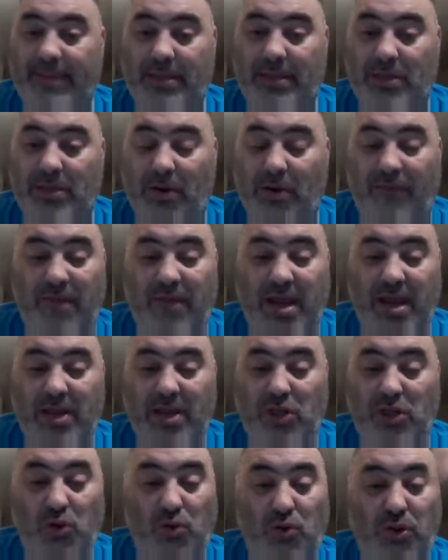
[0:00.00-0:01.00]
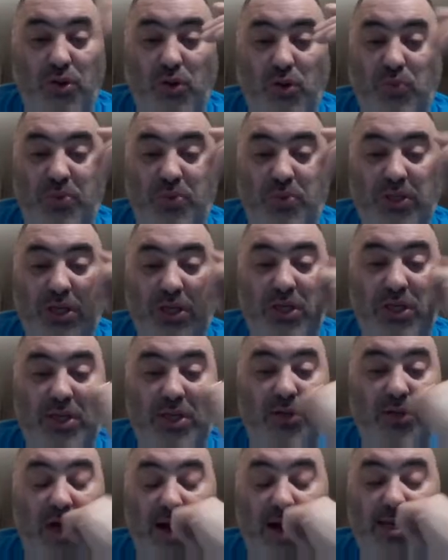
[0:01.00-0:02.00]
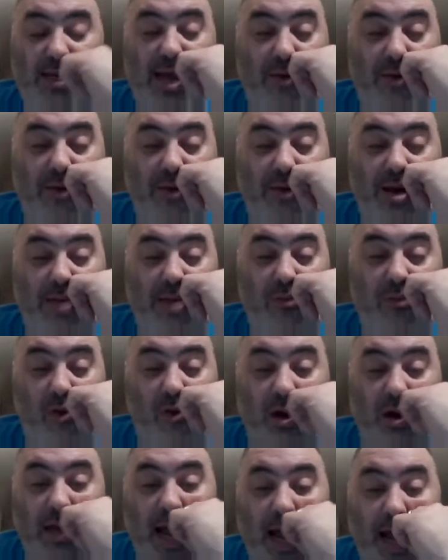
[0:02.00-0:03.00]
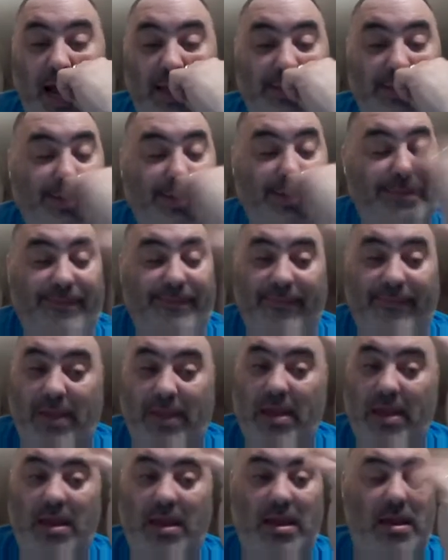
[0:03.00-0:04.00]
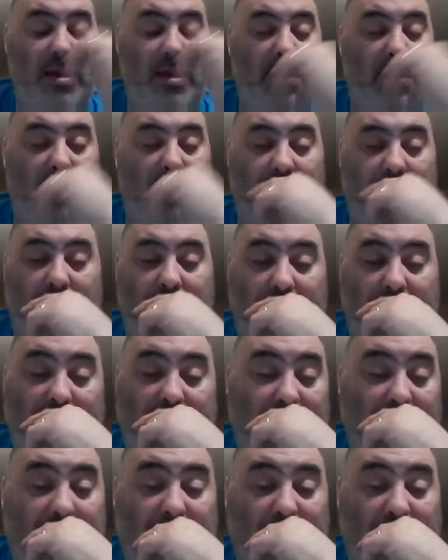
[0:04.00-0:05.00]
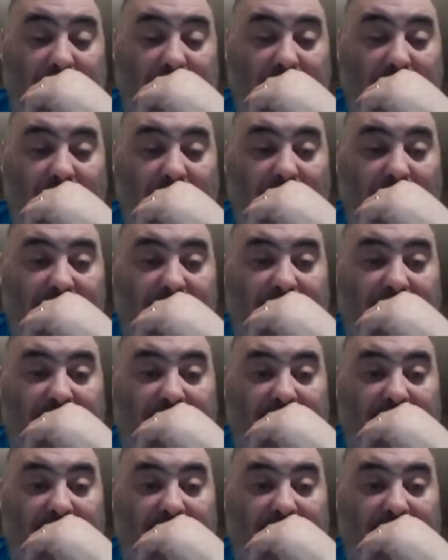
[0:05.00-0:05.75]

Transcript: So if you got two of those positions locked down with number one guys, that's what you're looking at.